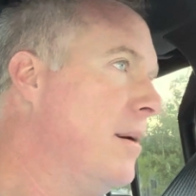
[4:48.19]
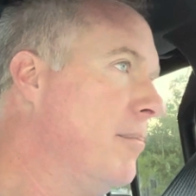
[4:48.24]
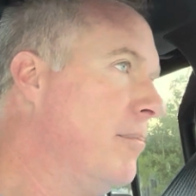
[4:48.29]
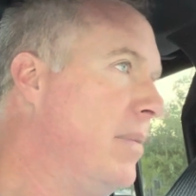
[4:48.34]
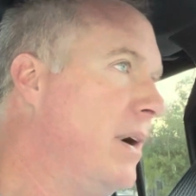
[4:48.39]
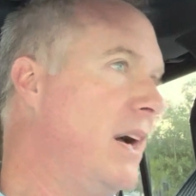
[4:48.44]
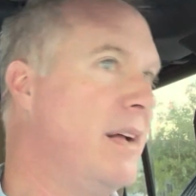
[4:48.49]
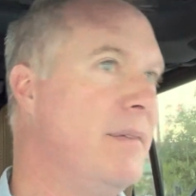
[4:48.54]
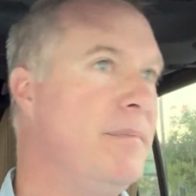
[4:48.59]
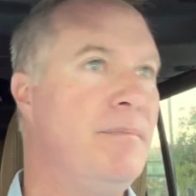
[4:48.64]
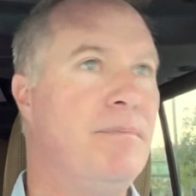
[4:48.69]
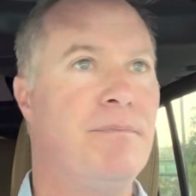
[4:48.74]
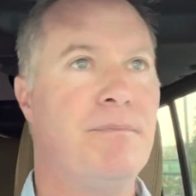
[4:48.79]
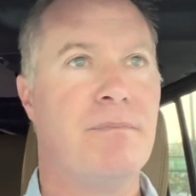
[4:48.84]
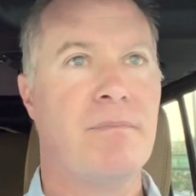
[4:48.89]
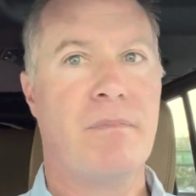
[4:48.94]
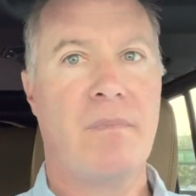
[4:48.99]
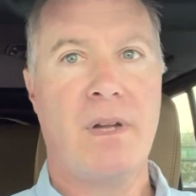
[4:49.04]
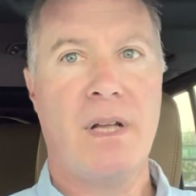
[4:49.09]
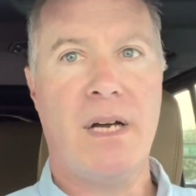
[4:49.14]
but
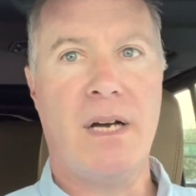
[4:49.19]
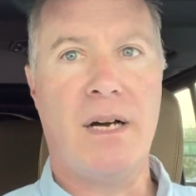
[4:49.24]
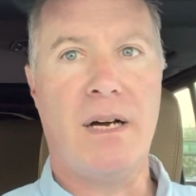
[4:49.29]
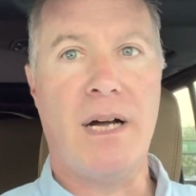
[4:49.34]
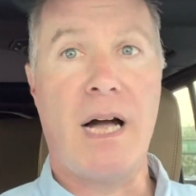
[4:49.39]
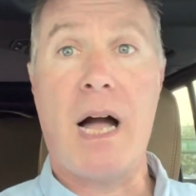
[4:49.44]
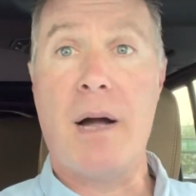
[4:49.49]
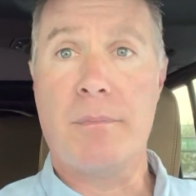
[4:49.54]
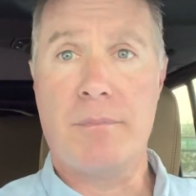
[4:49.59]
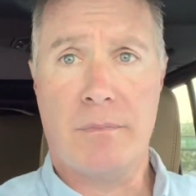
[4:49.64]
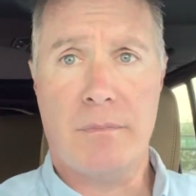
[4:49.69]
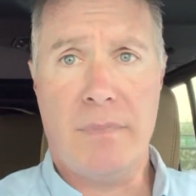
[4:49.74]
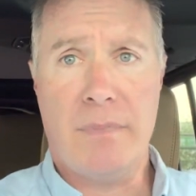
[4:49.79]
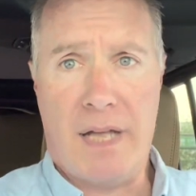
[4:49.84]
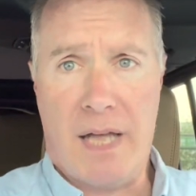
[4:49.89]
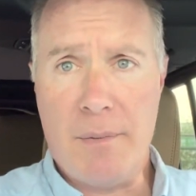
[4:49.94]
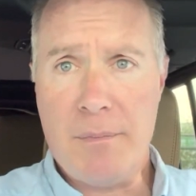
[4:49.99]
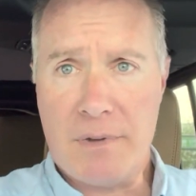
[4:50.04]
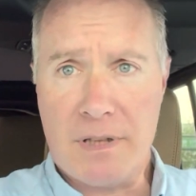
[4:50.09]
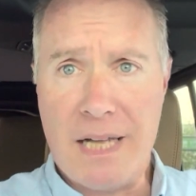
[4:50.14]
uh, I'm
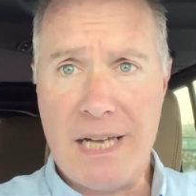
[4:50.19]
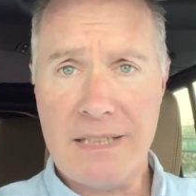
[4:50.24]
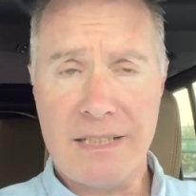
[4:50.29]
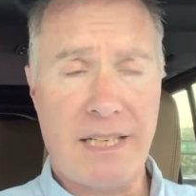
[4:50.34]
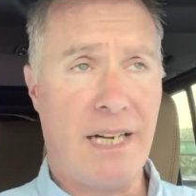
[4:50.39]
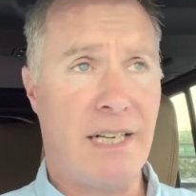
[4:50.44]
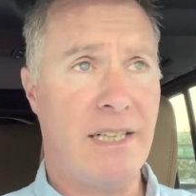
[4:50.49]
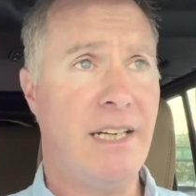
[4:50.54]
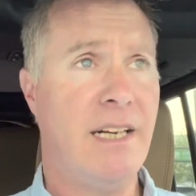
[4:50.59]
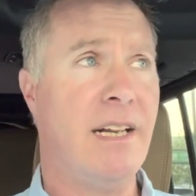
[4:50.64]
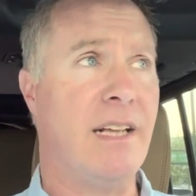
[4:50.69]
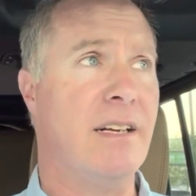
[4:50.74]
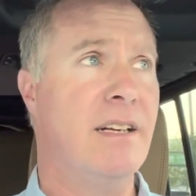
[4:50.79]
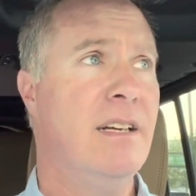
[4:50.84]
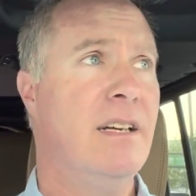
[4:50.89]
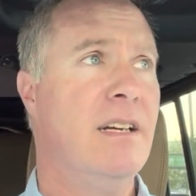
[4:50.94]
am glad that I did it.